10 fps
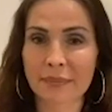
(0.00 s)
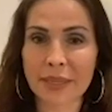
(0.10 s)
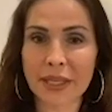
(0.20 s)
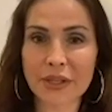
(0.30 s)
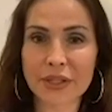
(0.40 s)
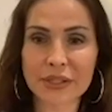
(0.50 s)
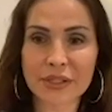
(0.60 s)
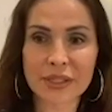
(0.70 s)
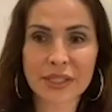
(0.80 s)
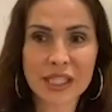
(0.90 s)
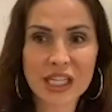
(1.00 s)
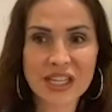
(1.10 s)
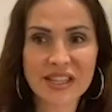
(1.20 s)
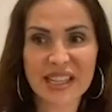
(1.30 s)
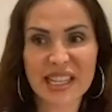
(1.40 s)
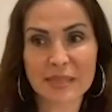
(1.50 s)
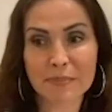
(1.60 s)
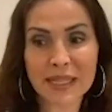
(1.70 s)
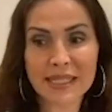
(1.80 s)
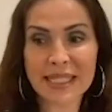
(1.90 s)
because it's
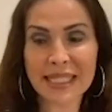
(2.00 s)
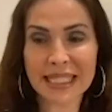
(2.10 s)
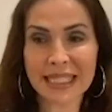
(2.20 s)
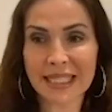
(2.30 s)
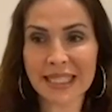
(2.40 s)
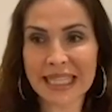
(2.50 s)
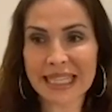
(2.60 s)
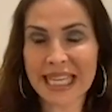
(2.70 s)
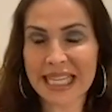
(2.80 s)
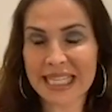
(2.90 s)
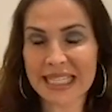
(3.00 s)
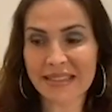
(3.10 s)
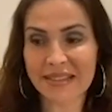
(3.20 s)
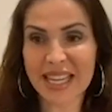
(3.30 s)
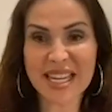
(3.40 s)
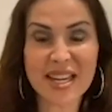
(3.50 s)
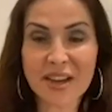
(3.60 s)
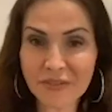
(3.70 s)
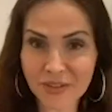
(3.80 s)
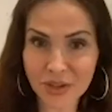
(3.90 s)
basically they
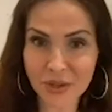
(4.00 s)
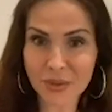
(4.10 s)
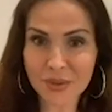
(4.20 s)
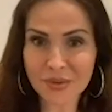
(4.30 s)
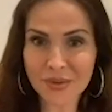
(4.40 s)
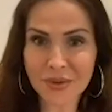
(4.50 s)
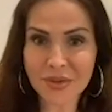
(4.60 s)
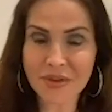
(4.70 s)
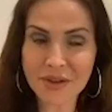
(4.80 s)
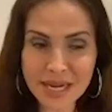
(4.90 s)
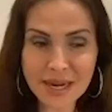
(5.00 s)
love you, they're in